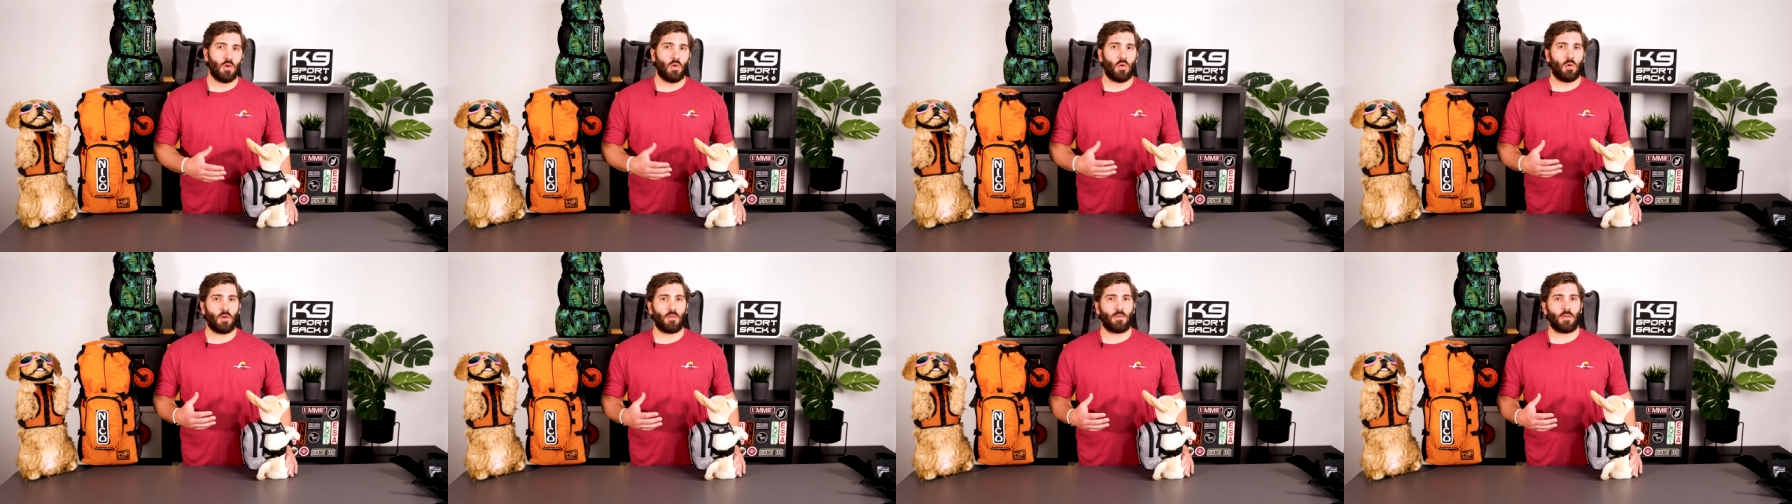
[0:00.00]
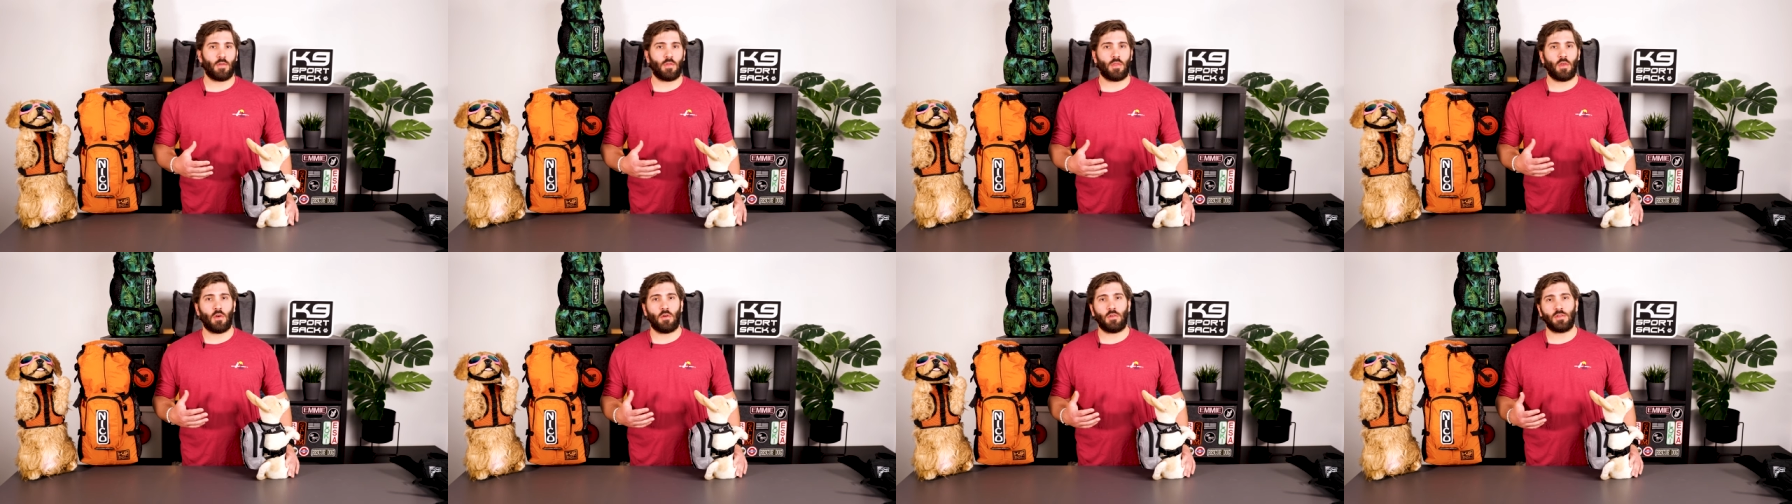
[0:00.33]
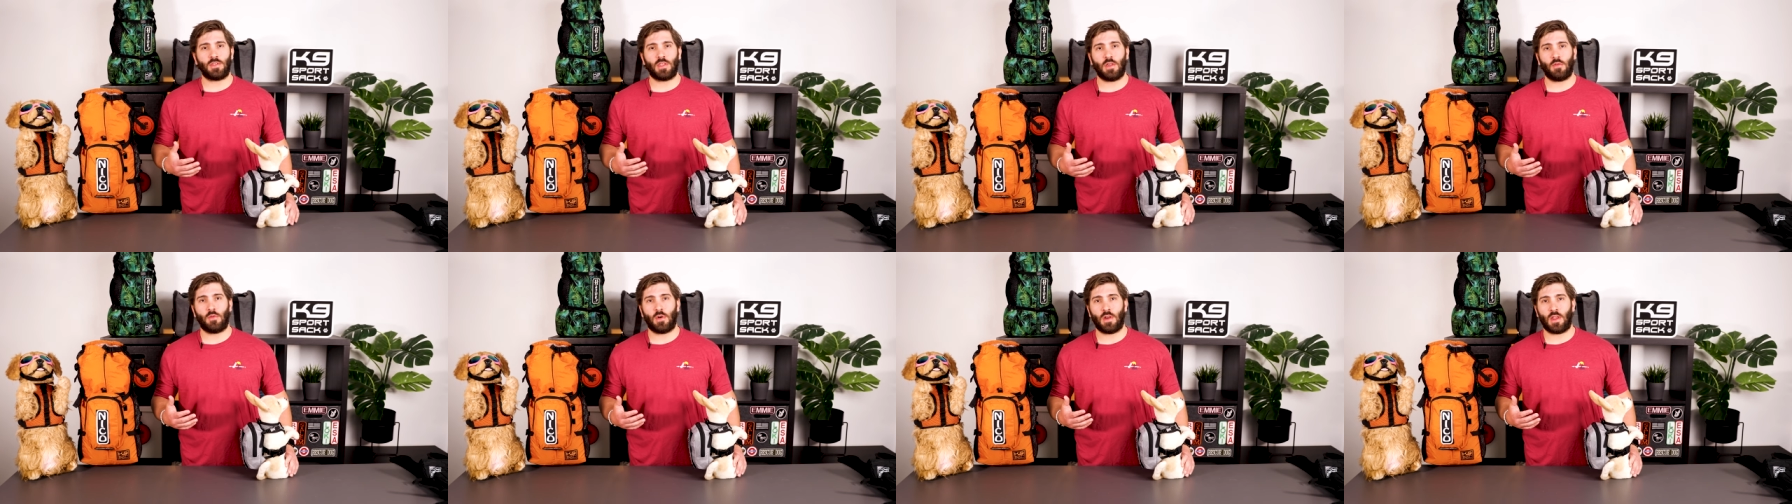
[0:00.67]
or for
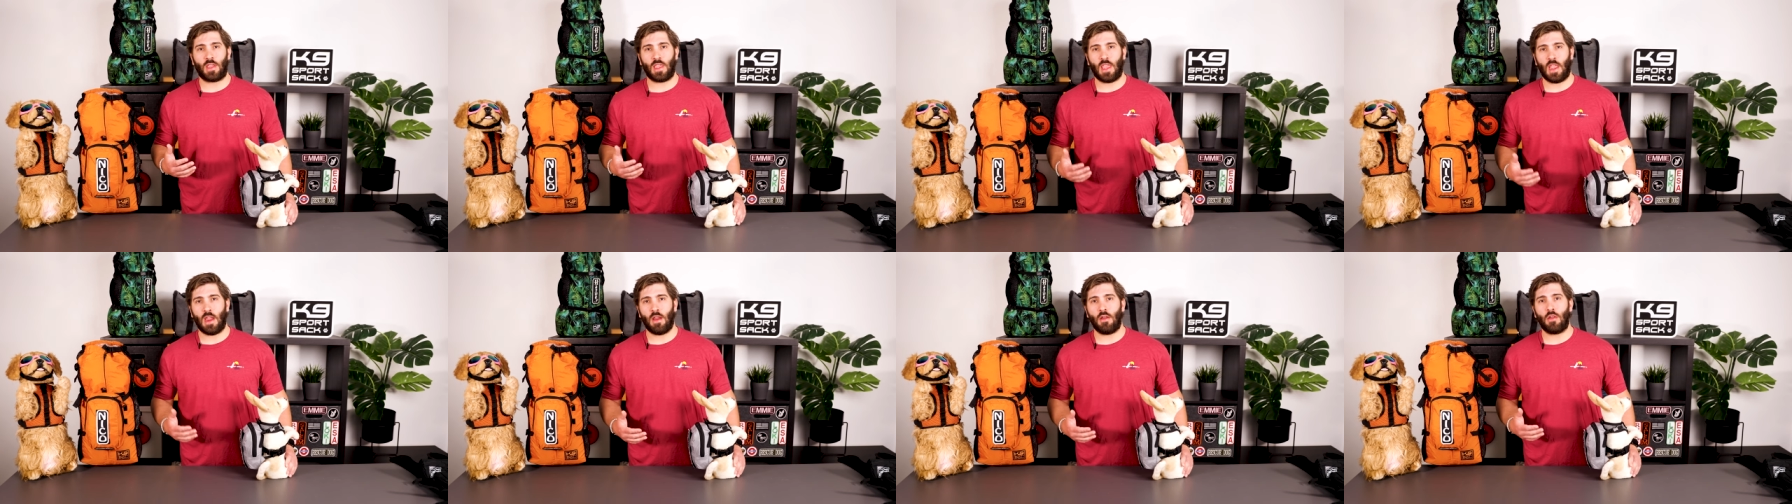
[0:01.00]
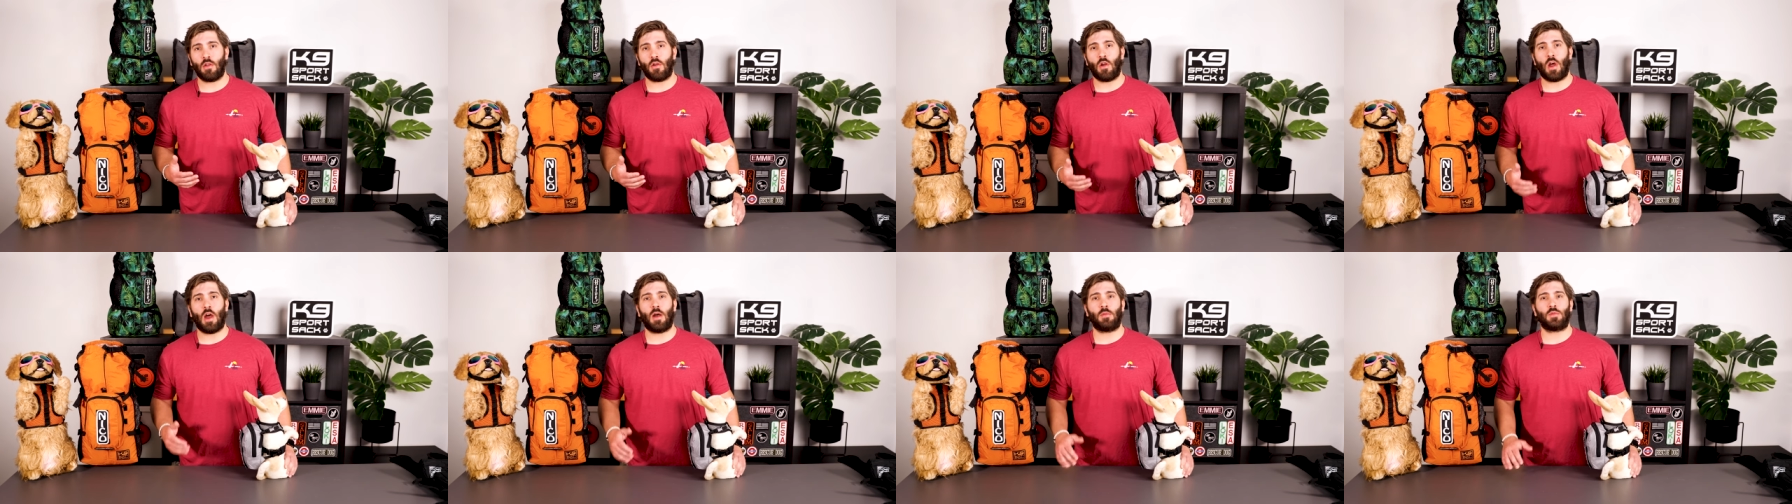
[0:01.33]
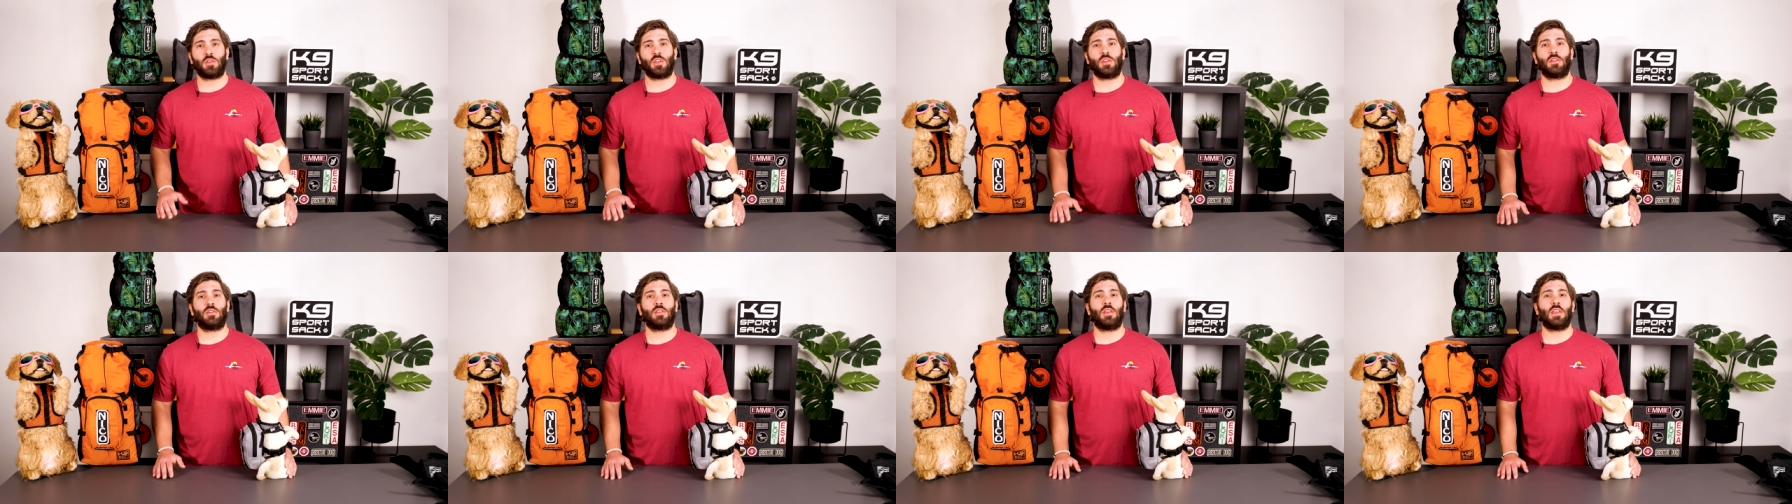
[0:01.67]
those that want a carrier
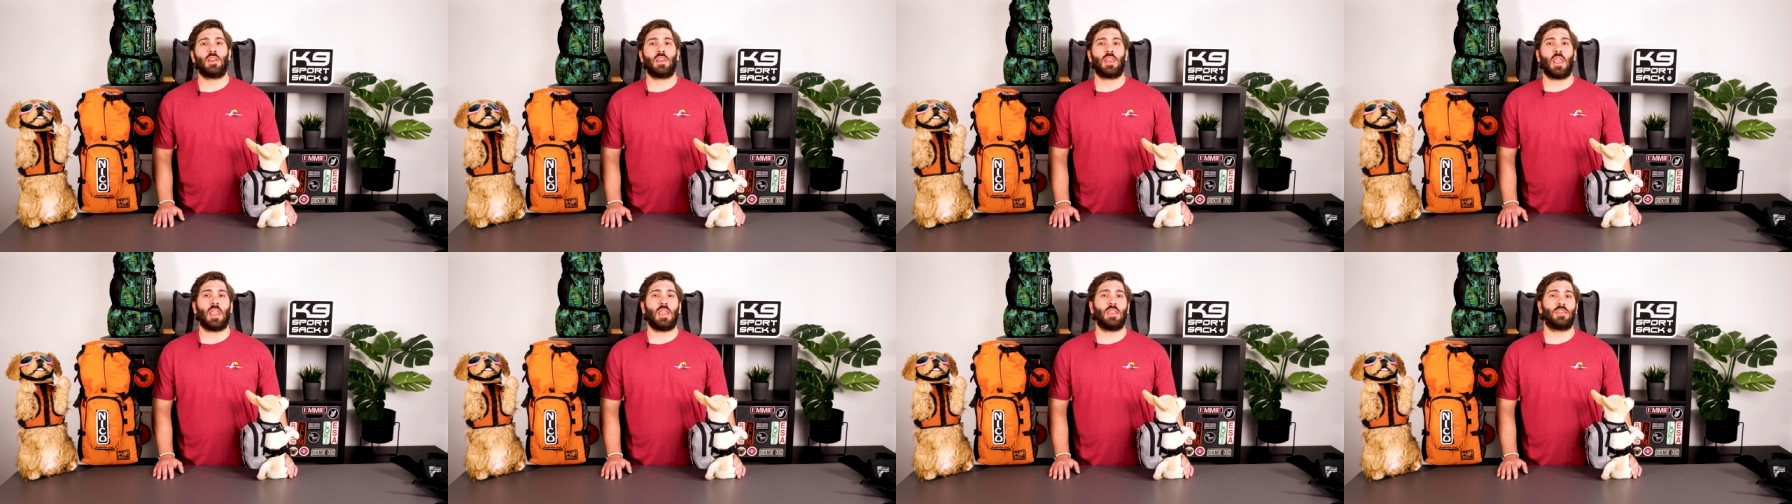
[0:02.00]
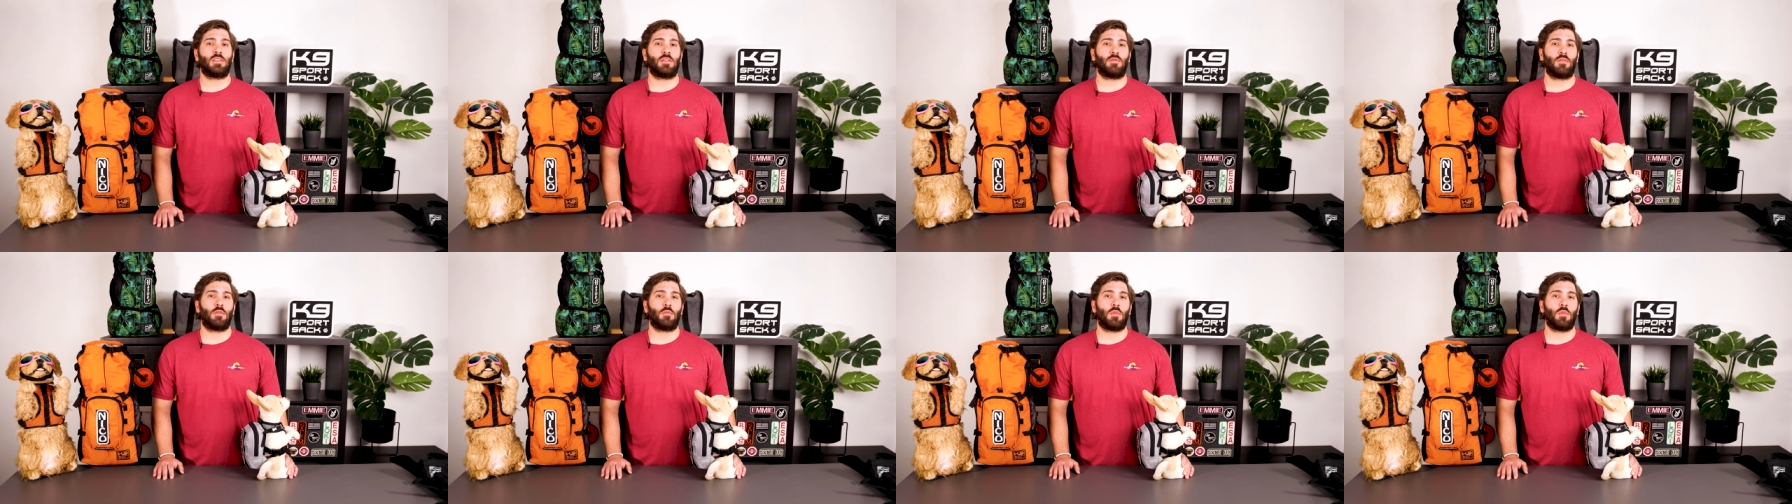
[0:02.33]
option in case of